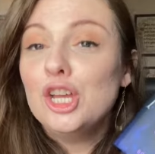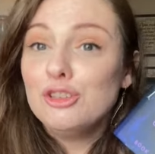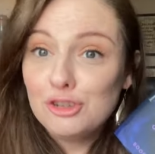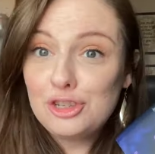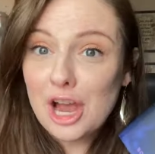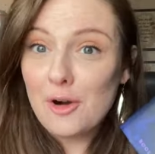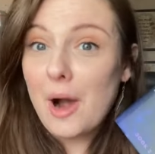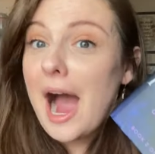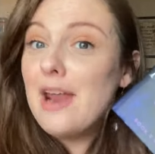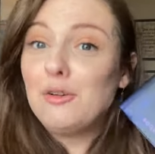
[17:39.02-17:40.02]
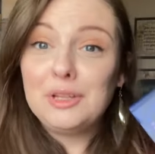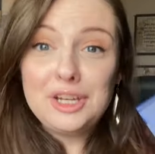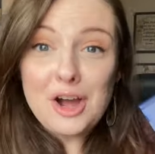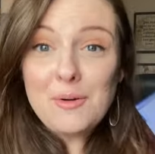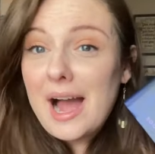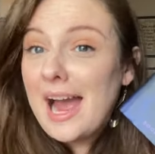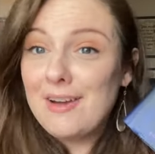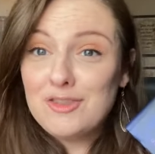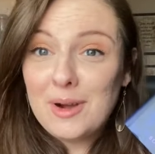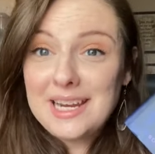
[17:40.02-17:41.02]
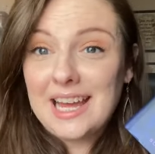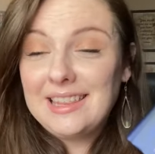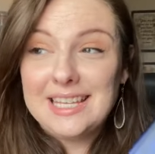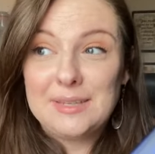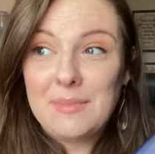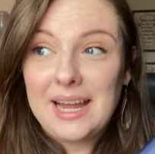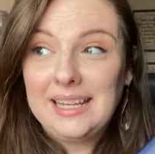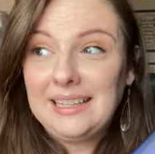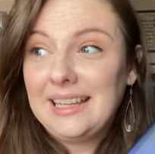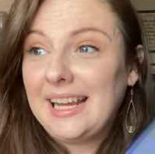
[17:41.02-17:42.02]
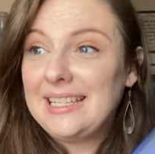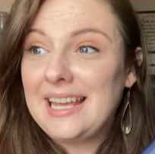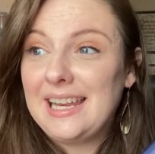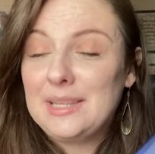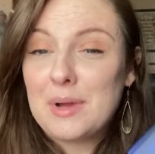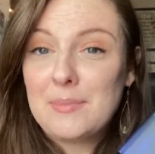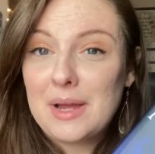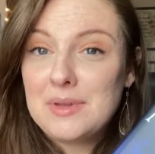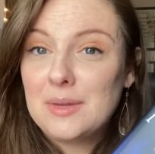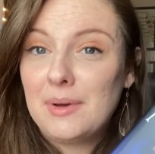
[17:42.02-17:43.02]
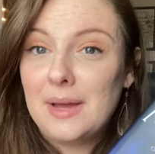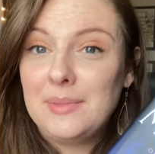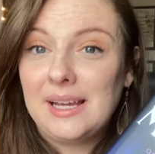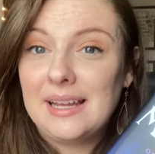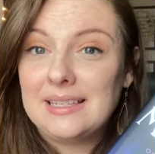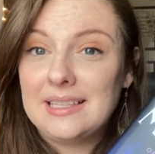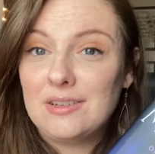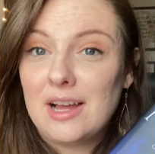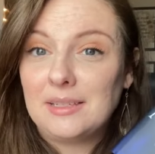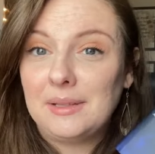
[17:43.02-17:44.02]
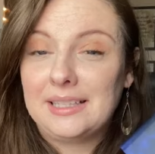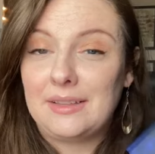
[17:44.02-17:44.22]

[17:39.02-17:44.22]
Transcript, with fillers: So I don't really know. I have no idea. This might, like I said, this might bite me in the butt because it's not something that's